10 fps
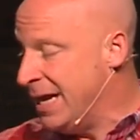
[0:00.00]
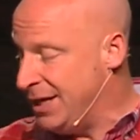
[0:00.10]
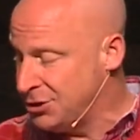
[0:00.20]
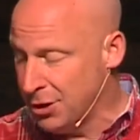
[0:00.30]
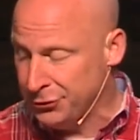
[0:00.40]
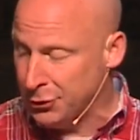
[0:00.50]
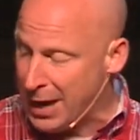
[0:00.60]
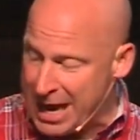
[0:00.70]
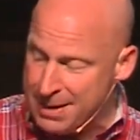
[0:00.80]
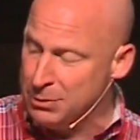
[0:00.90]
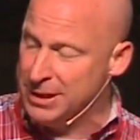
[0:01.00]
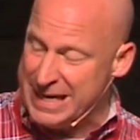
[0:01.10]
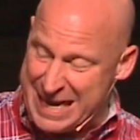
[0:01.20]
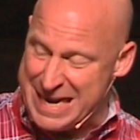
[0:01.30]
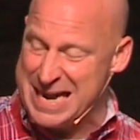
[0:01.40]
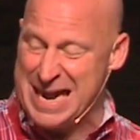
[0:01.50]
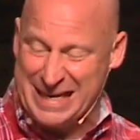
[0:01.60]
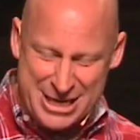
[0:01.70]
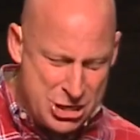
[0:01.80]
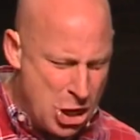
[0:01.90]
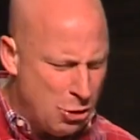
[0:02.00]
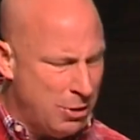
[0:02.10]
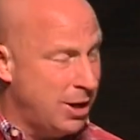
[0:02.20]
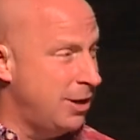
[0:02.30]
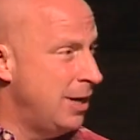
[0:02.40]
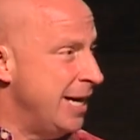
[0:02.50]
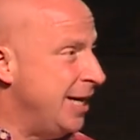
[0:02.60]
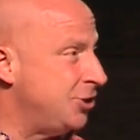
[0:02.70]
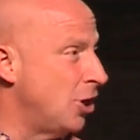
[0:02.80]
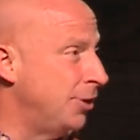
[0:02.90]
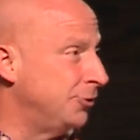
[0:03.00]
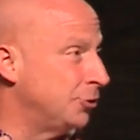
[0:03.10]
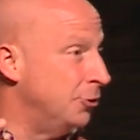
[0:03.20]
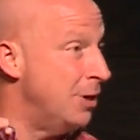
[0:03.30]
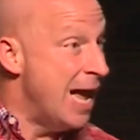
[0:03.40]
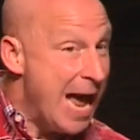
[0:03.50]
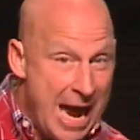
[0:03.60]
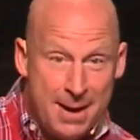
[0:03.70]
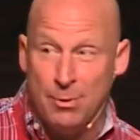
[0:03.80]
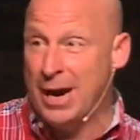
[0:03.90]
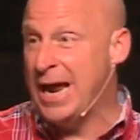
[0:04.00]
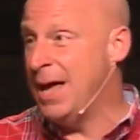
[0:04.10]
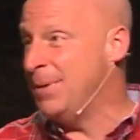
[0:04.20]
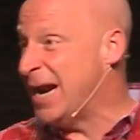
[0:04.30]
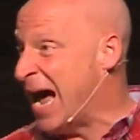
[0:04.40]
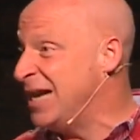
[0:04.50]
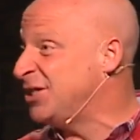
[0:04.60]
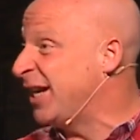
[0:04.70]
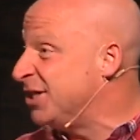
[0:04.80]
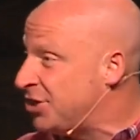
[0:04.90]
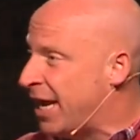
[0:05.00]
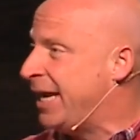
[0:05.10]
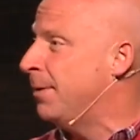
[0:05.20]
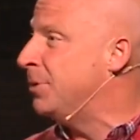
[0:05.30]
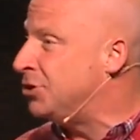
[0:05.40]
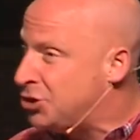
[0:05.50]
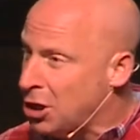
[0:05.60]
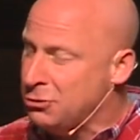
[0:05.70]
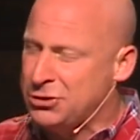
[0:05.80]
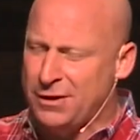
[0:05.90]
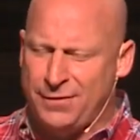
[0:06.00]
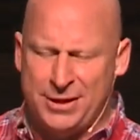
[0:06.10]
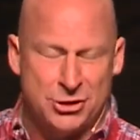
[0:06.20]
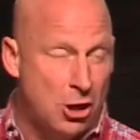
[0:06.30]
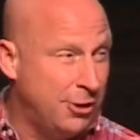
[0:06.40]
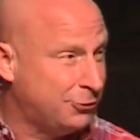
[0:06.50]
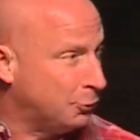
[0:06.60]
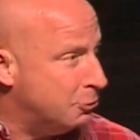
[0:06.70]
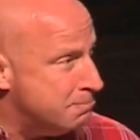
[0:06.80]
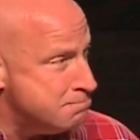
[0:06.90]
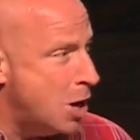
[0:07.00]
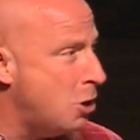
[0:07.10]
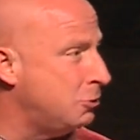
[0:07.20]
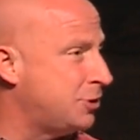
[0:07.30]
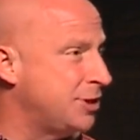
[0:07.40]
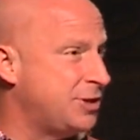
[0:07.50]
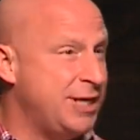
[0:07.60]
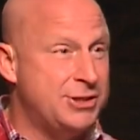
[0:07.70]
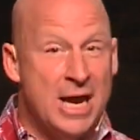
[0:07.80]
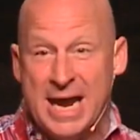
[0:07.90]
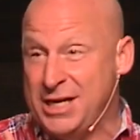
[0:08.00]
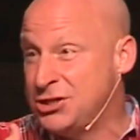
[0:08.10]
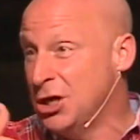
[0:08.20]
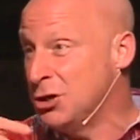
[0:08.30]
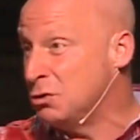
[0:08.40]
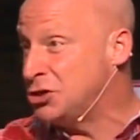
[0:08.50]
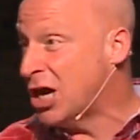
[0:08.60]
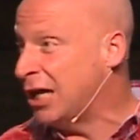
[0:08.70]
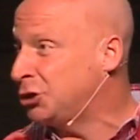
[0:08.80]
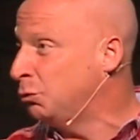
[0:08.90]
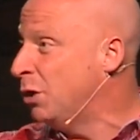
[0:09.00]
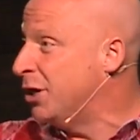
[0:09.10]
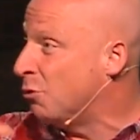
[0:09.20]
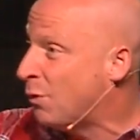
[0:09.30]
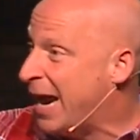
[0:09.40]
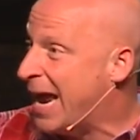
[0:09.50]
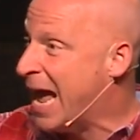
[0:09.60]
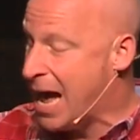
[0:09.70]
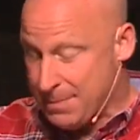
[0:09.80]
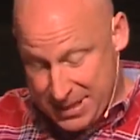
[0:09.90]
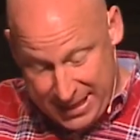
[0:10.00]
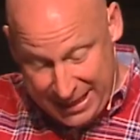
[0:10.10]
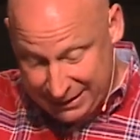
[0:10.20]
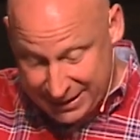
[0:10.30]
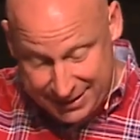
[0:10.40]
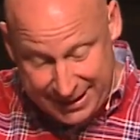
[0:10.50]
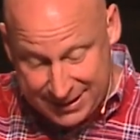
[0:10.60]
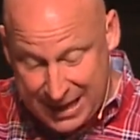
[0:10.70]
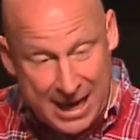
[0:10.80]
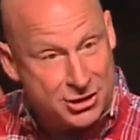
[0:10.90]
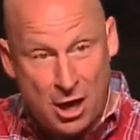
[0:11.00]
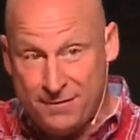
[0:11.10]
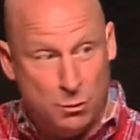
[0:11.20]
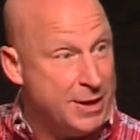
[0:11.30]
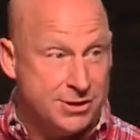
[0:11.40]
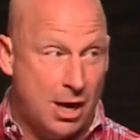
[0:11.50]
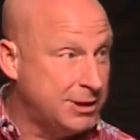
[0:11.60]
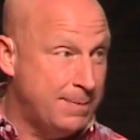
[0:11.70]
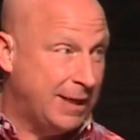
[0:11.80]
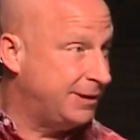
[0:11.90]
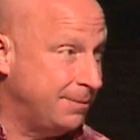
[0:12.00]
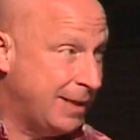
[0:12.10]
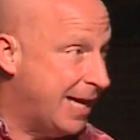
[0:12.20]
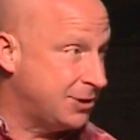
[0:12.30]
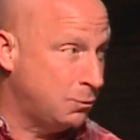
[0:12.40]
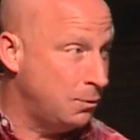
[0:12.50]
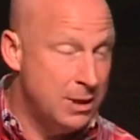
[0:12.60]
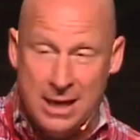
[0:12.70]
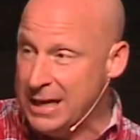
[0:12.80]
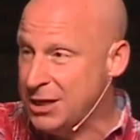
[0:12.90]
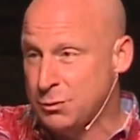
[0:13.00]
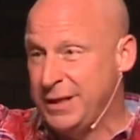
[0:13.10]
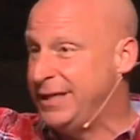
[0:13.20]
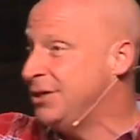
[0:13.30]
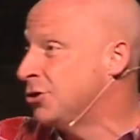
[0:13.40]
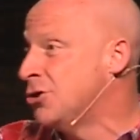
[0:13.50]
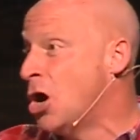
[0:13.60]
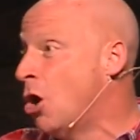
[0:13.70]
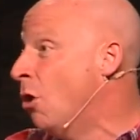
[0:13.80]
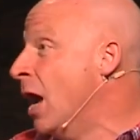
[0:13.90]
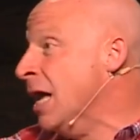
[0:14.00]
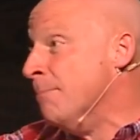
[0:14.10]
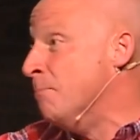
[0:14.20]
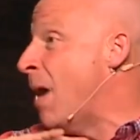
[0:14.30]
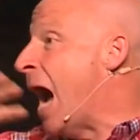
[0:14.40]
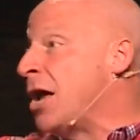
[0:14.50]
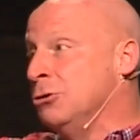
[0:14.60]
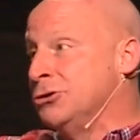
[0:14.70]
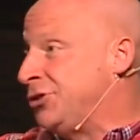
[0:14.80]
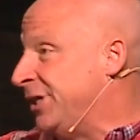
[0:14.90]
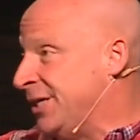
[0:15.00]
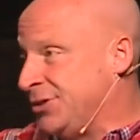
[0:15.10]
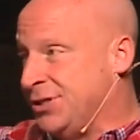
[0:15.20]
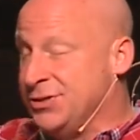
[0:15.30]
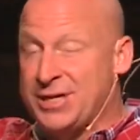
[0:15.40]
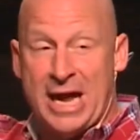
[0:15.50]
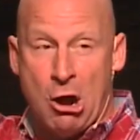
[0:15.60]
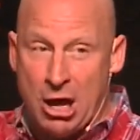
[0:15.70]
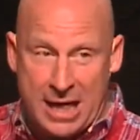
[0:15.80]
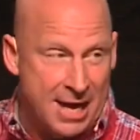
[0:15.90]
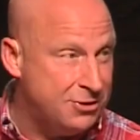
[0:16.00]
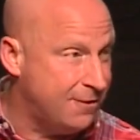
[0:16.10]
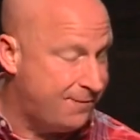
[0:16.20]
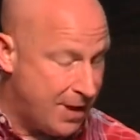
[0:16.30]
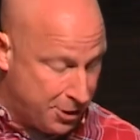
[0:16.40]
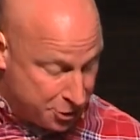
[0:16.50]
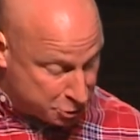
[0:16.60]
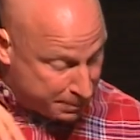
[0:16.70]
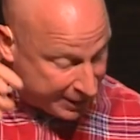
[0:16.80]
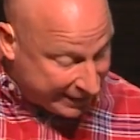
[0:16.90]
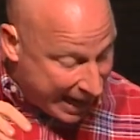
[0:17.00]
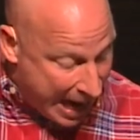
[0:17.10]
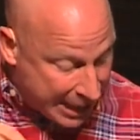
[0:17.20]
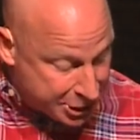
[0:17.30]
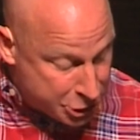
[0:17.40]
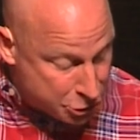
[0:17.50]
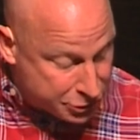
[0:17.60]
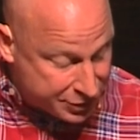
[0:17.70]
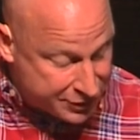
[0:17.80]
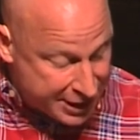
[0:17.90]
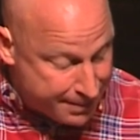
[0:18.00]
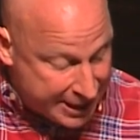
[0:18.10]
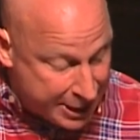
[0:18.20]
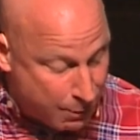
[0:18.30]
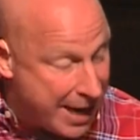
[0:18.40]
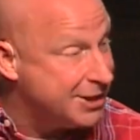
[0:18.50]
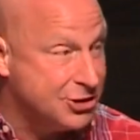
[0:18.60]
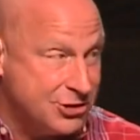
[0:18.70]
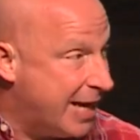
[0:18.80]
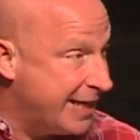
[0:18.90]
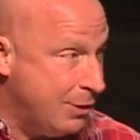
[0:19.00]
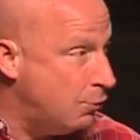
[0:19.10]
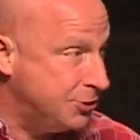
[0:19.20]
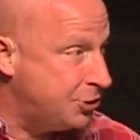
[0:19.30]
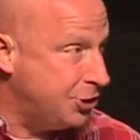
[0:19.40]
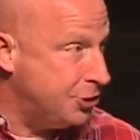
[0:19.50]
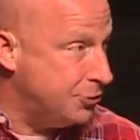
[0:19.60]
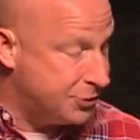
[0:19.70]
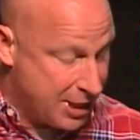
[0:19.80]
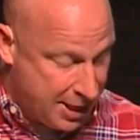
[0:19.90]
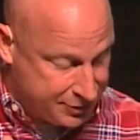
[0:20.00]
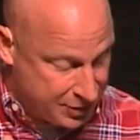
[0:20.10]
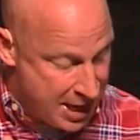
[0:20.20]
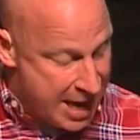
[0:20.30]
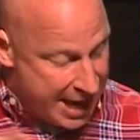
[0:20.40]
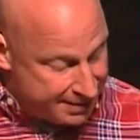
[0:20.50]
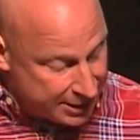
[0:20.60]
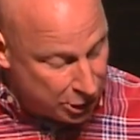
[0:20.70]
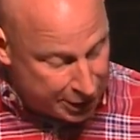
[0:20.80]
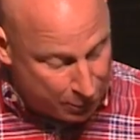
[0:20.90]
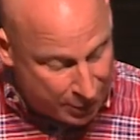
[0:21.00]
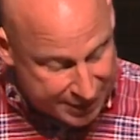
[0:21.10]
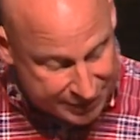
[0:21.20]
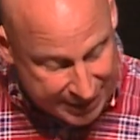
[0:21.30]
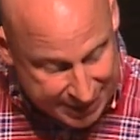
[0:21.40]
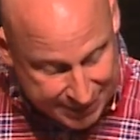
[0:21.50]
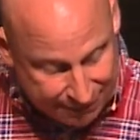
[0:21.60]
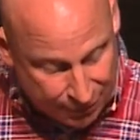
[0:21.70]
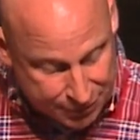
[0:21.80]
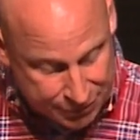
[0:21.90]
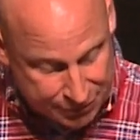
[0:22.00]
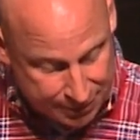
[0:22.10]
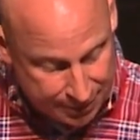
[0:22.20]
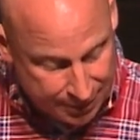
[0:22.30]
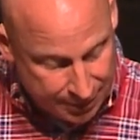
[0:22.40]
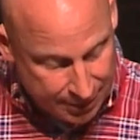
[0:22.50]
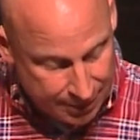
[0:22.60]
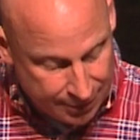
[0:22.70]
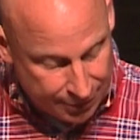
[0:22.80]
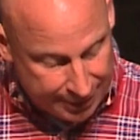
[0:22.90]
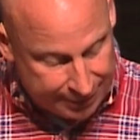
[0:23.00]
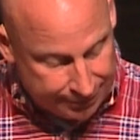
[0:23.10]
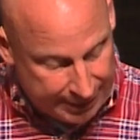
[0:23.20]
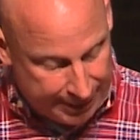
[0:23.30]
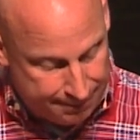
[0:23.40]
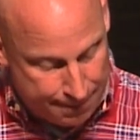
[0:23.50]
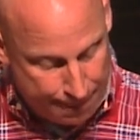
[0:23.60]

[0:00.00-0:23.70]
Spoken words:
Abel and Enoch and Noah. He's gone through Abraham and Isaac and Jacob and Joseph. He's gone through Moses. He's done Joshua and Rahab. And then he lists these guys off. And we talked about last week. These are no model citizens. They all had their failures, but God uses them anyway, just like he wants to use us. And then look at what it says in verse 33.